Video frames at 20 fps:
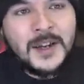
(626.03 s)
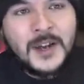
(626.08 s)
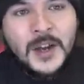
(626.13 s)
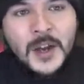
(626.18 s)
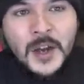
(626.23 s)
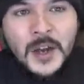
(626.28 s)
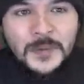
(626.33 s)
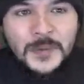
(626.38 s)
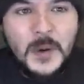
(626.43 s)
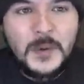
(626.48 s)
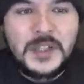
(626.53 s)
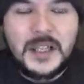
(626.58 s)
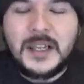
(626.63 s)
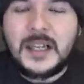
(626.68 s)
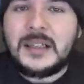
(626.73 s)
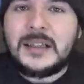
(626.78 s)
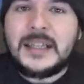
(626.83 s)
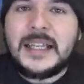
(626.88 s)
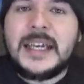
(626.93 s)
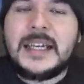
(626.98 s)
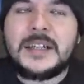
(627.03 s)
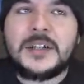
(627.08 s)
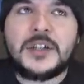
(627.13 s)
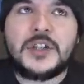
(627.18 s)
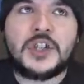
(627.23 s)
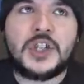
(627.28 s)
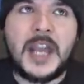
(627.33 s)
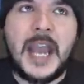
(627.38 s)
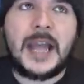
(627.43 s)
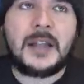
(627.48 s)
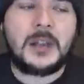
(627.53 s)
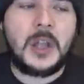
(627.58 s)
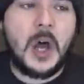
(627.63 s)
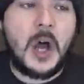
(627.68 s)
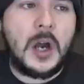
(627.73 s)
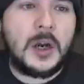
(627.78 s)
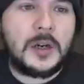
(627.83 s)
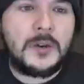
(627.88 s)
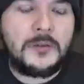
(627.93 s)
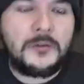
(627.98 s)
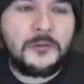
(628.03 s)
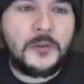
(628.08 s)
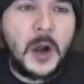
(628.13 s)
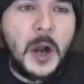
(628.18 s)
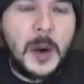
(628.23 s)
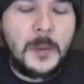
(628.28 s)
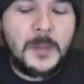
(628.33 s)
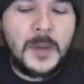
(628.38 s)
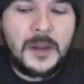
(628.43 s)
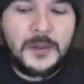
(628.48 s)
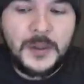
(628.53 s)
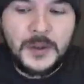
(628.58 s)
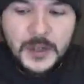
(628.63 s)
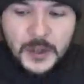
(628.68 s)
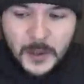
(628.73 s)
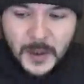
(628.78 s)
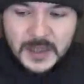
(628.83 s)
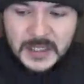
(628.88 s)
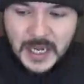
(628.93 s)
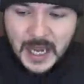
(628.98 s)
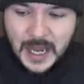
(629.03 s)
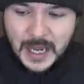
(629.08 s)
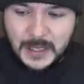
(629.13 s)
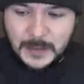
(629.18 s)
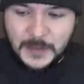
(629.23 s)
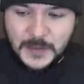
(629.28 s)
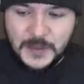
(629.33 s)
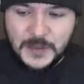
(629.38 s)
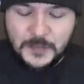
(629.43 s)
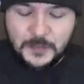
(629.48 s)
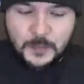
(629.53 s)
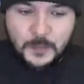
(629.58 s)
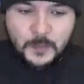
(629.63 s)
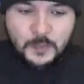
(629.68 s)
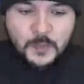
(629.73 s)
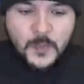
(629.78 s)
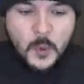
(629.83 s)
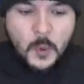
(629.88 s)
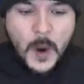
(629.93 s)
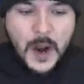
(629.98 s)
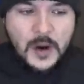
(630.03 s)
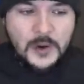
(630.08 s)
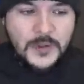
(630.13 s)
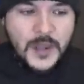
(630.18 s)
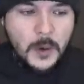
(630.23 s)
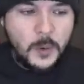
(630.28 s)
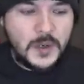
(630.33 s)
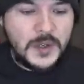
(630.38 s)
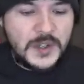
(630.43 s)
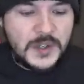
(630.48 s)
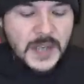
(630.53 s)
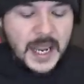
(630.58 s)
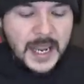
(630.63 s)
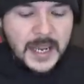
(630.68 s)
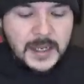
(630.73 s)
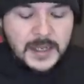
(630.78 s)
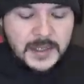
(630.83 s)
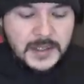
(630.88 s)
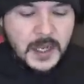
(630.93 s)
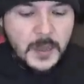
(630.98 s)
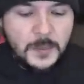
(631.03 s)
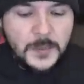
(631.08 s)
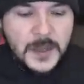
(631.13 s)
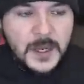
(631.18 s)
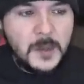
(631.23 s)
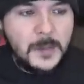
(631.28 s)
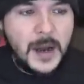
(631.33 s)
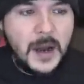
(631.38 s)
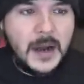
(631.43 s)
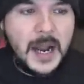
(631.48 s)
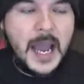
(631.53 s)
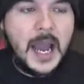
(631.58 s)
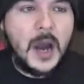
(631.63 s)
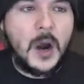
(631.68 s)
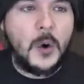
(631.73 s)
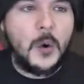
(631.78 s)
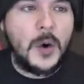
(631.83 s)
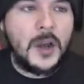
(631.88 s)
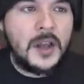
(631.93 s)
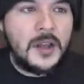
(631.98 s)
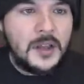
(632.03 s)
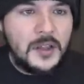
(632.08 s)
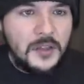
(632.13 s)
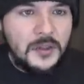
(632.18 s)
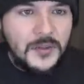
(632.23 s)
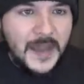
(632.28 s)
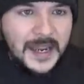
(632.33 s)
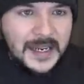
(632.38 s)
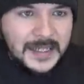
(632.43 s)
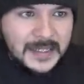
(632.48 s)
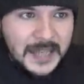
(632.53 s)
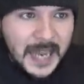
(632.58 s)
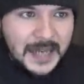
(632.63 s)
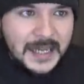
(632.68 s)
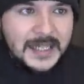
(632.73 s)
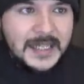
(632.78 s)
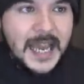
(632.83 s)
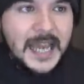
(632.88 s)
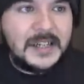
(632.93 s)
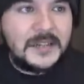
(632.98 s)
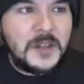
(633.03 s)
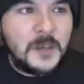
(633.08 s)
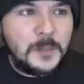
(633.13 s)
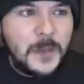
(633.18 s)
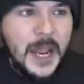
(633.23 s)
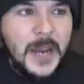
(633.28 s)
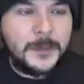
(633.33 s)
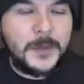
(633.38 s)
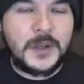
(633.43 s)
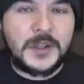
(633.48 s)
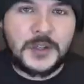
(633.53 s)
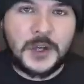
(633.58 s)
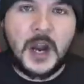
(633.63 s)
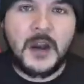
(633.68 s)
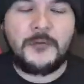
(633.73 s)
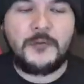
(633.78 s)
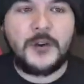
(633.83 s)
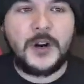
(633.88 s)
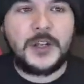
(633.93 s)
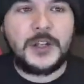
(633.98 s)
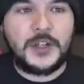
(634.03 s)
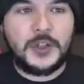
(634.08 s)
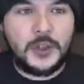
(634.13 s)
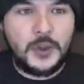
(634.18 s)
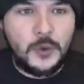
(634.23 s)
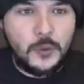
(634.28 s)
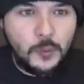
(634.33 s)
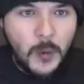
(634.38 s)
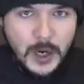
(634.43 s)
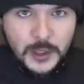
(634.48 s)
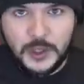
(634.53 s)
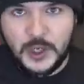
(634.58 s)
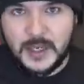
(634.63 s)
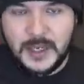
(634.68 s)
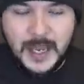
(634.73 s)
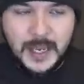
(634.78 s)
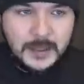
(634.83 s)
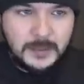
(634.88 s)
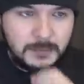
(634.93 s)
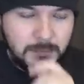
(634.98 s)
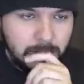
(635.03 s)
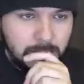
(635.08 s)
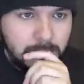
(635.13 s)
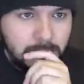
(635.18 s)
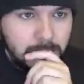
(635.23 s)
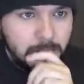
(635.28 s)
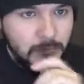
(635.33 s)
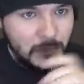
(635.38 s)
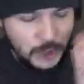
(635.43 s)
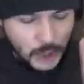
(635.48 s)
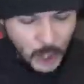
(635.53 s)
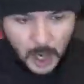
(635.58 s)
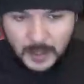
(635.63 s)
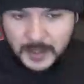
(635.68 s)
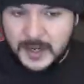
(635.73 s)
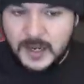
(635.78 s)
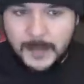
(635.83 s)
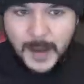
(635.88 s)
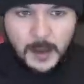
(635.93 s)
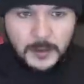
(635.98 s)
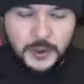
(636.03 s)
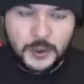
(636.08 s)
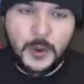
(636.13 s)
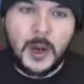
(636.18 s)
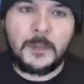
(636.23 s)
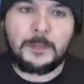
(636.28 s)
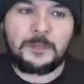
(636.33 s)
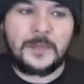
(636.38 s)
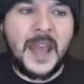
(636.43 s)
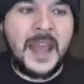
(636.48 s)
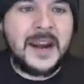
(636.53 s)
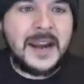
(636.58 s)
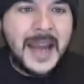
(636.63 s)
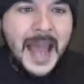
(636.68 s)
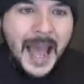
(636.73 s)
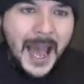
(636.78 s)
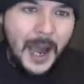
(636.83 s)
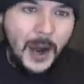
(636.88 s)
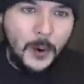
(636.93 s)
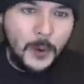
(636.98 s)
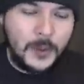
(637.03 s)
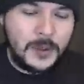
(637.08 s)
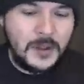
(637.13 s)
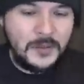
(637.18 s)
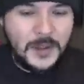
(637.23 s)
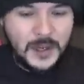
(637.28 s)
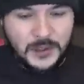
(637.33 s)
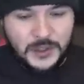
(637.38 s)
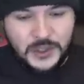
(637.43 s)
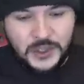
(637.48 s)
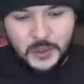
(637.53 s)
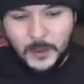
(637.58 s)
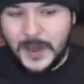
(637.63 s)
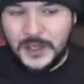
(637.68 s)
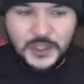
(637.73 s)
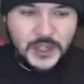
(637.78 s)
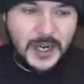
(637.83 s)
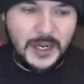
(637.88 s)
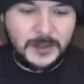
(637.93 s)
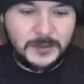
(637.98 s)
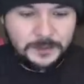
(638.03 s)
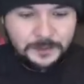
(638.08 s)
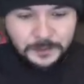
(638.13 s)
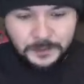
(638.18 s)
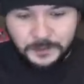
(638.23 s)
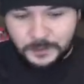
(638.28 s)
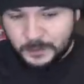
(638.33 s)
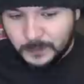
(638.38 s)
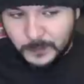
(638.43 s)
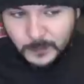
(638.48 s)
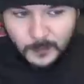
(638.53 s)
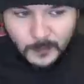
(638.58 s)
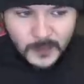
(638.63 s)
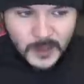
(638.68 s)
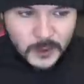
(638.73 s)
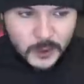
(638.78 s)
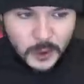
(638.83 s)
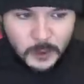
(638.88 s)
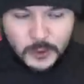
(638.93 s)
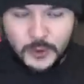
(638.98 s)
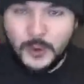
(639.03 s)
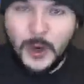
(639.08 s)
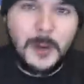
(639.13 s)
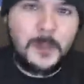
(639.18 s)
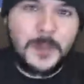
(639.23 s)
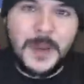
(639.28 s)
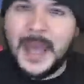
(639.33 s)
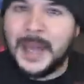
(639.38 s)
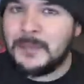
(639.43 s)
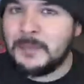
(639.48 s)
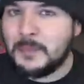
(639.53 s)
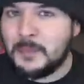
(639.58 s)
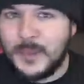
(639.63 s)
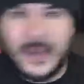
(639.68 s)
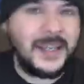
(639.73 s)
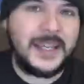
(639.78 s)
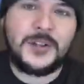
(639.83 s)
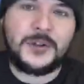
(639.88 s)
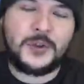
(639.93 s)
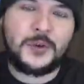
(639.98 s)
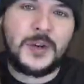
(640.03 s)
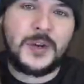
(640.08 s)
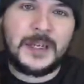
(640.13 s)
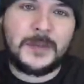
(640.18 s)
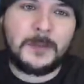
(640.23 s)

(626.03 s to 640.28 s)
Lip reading: There was like a leaked chat log from the New York Times where they were saying something about how they dedicated the paper's coverage to Russiagate, talking about Trump. And now they're switching to Trump and bigotry.